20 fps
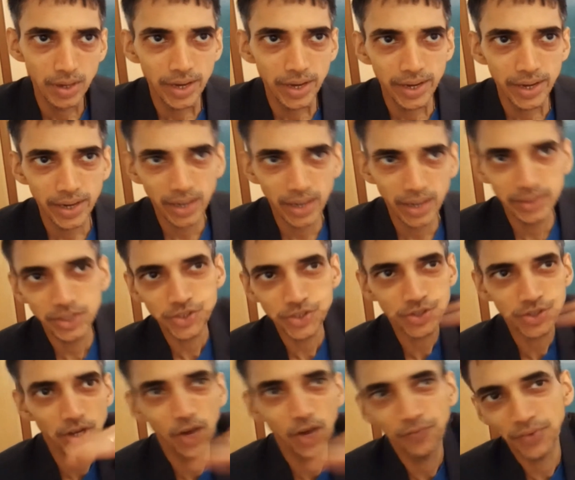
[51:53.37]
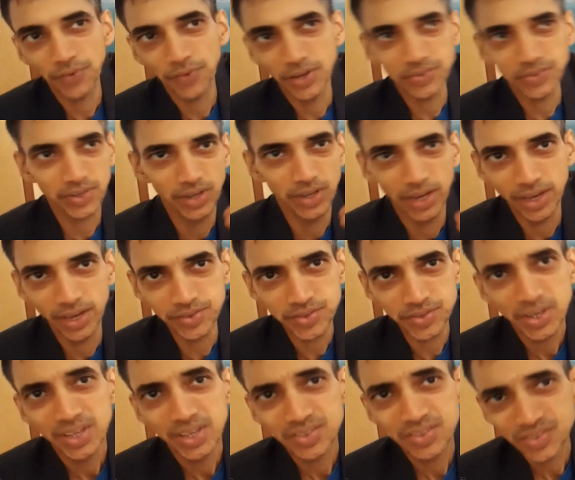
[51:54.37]
Here the surface is
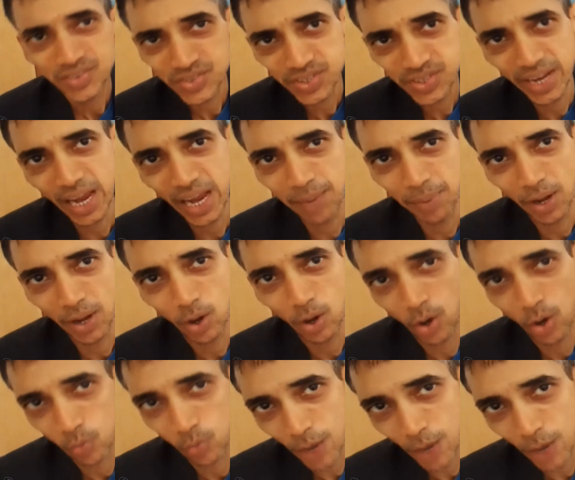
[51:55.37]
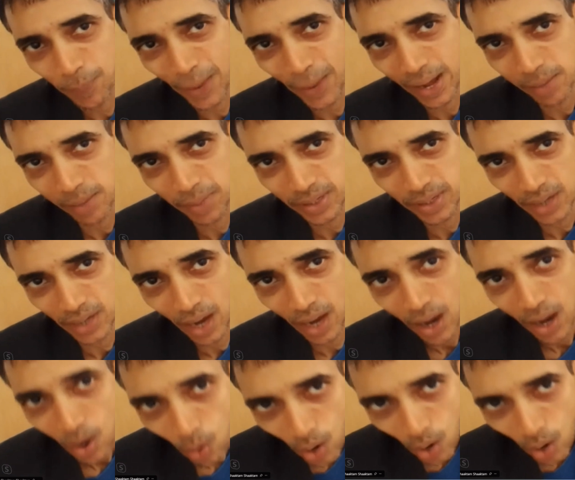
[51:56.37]
stable on what parameter?